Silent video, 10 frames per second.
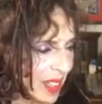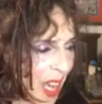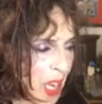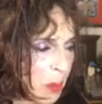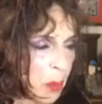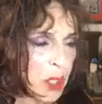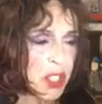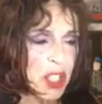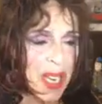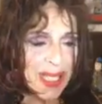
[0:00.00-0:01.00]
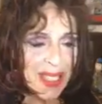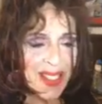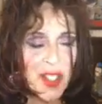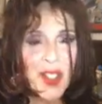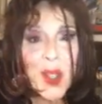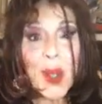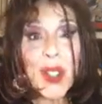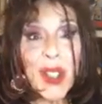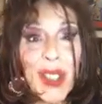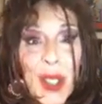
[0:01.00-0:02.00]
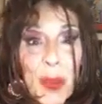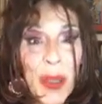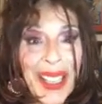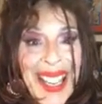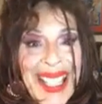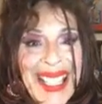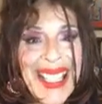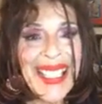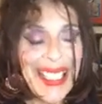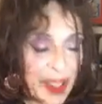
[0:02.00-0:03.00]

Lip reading: I appreciated the social lubrication.